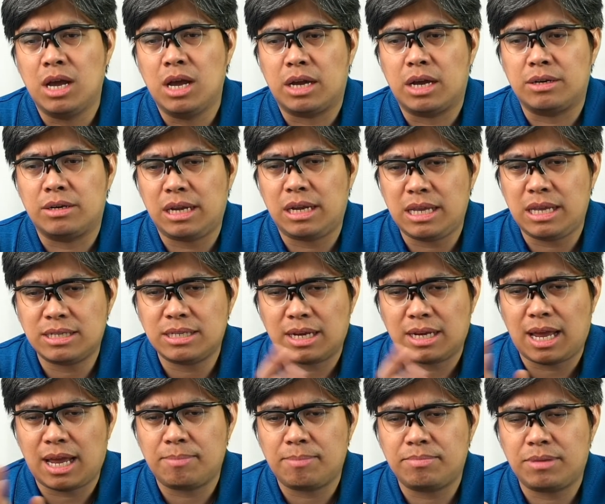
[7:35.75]
release an
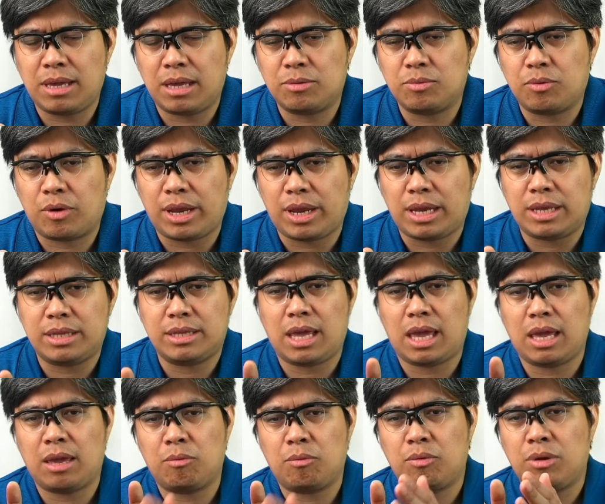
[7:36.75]
update wherein
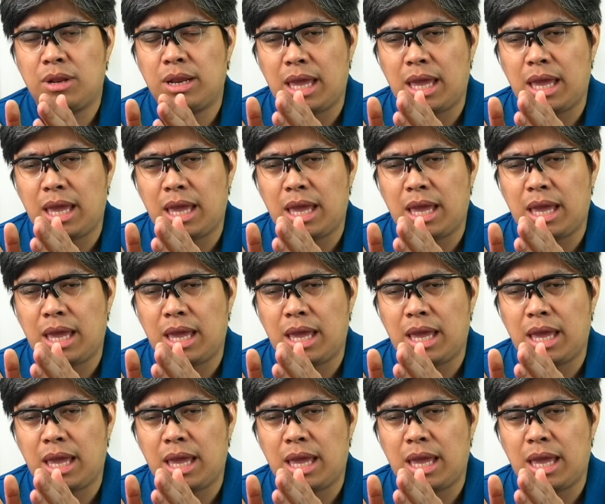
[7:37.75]
they will